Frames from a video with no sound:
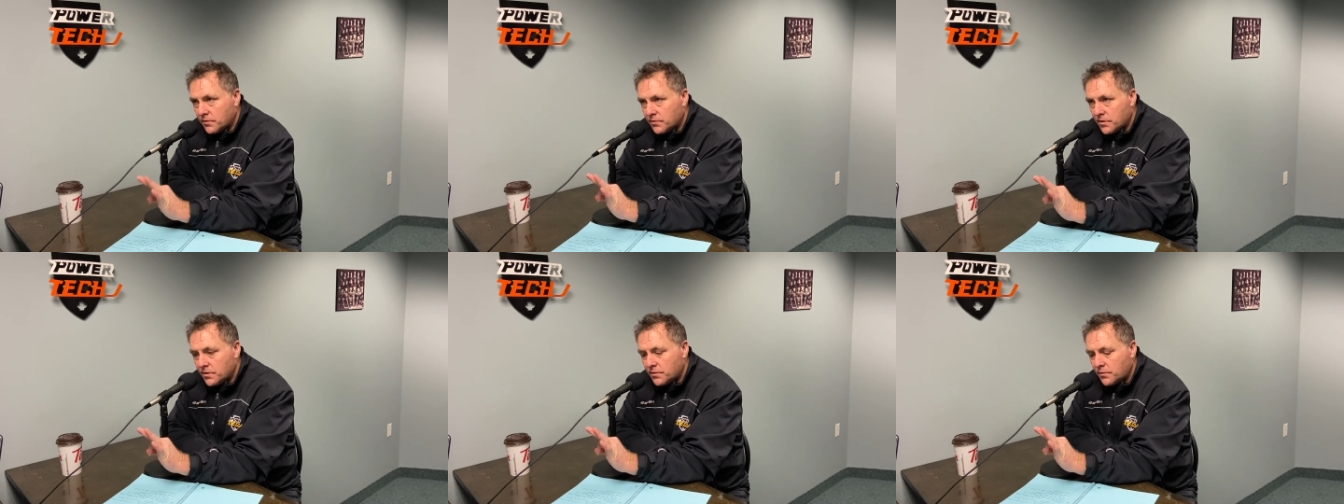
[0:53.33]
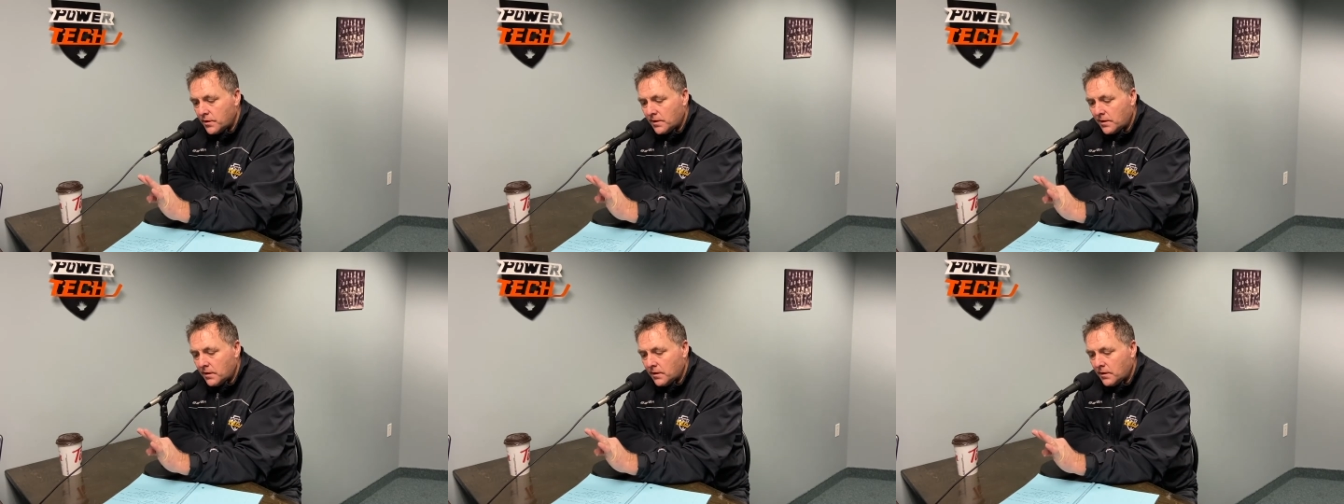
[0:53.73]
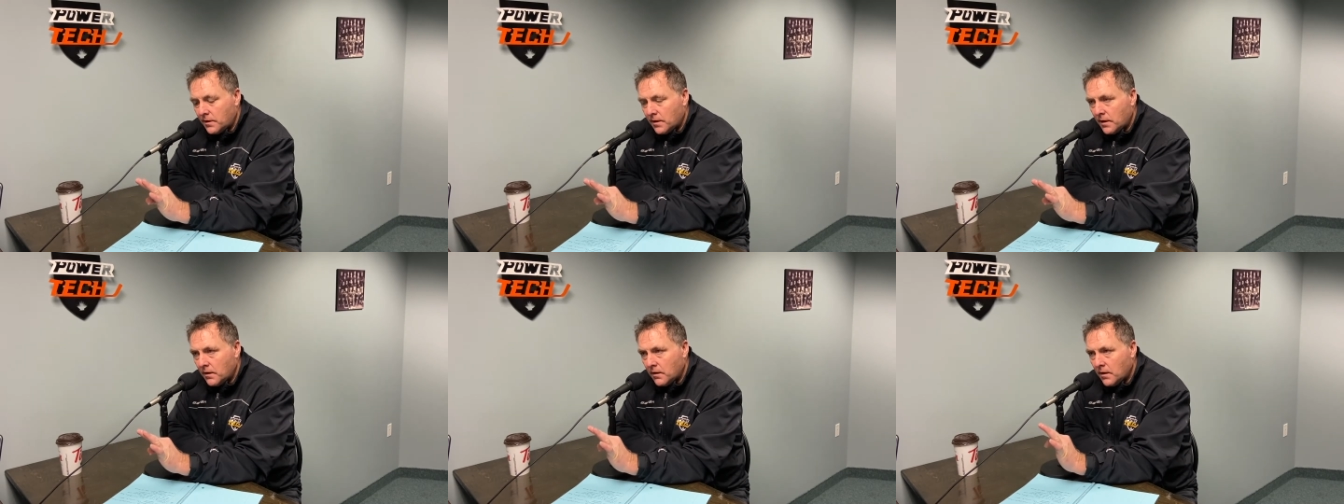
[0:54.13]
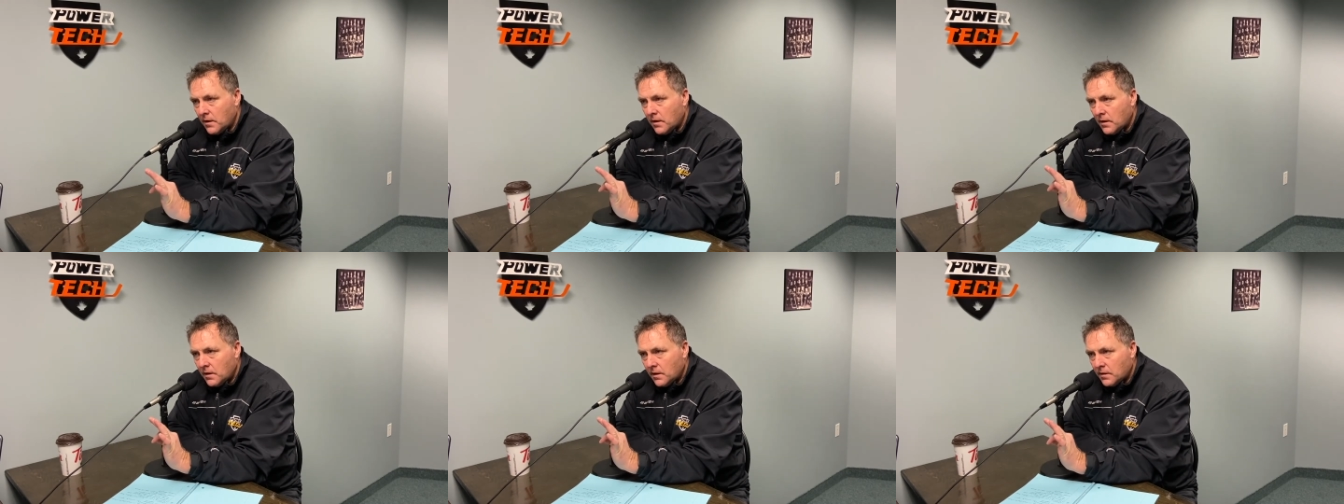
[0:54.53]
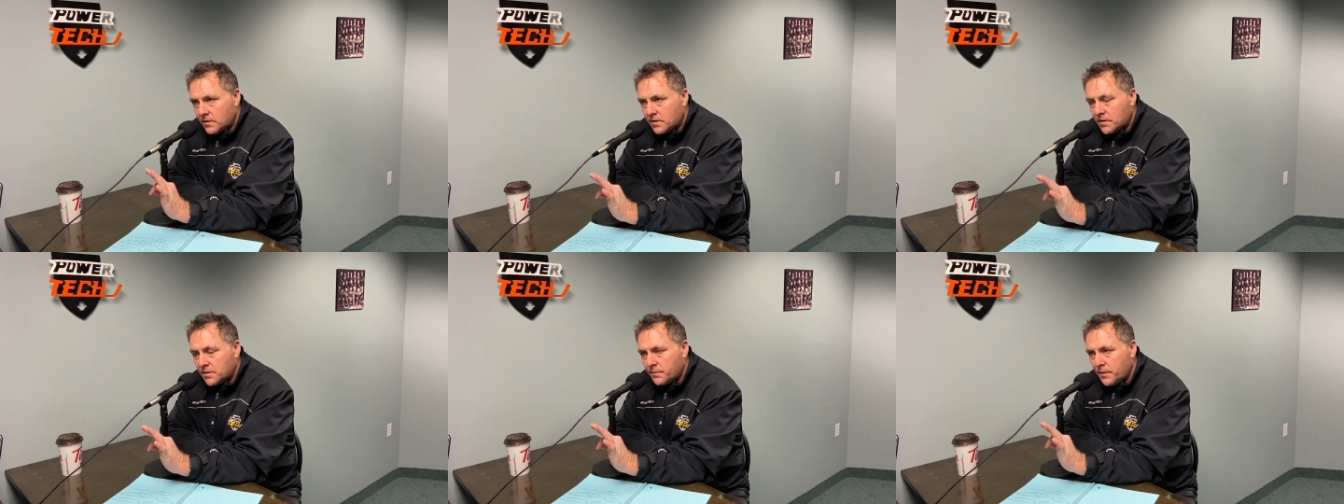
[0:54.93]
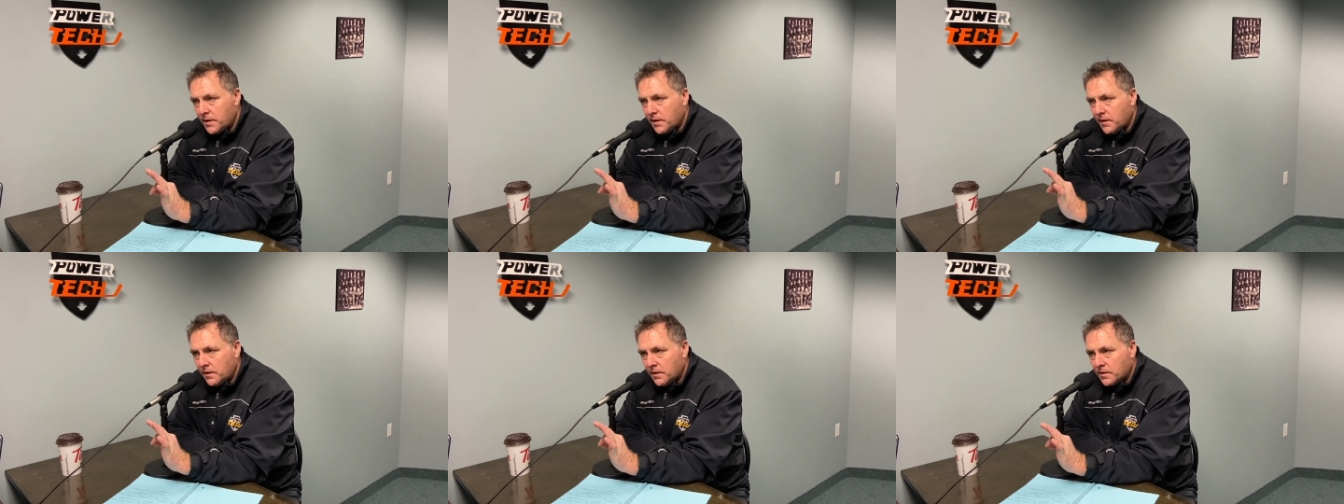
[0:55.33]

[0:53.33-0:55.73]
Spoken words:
So just right then and there, it's speed,